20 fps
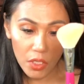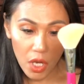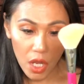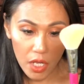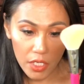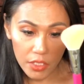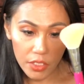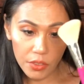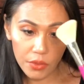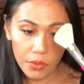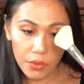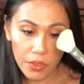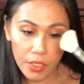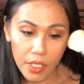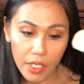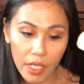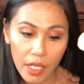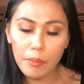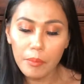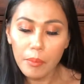
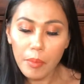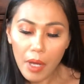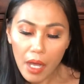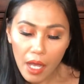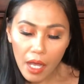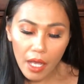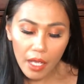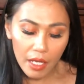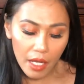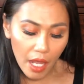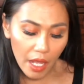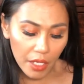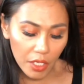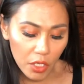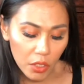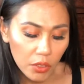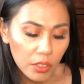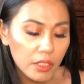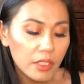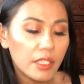contouring, but I
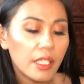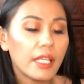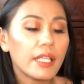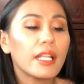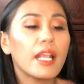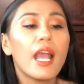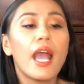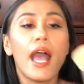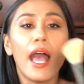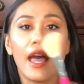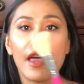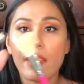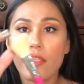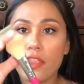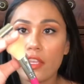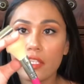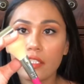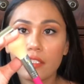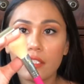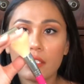noticed that
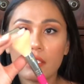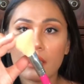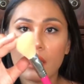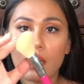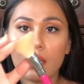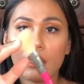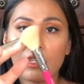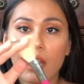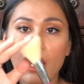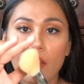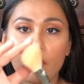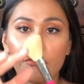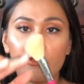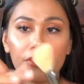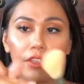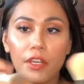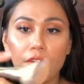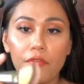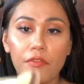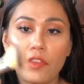this is a lot
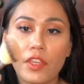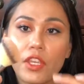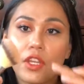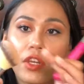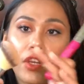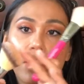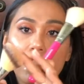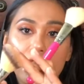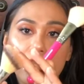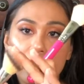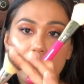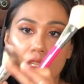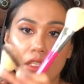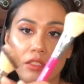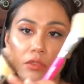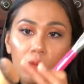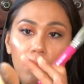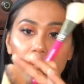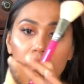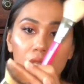fluffier than
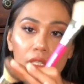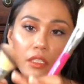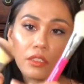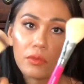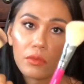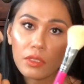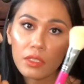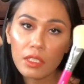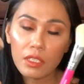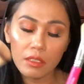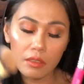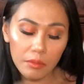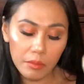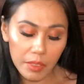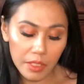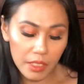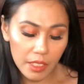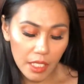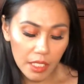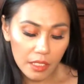this one. This one's a little
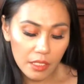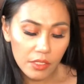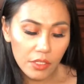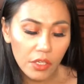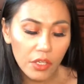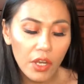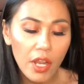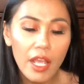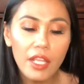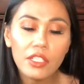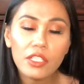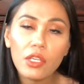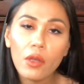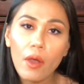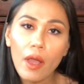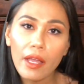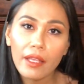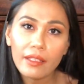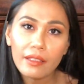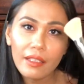bit denser. And so
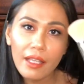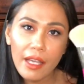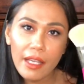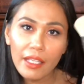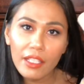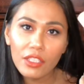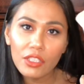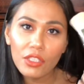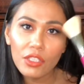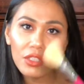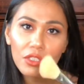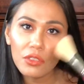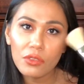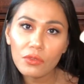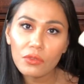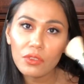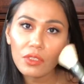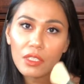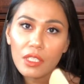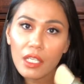I like to
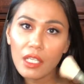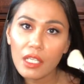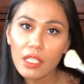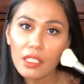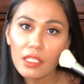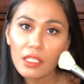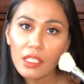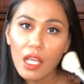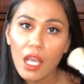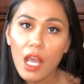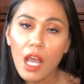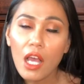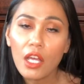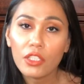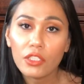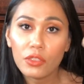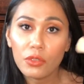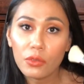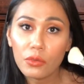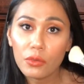use this
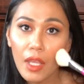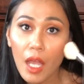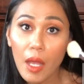to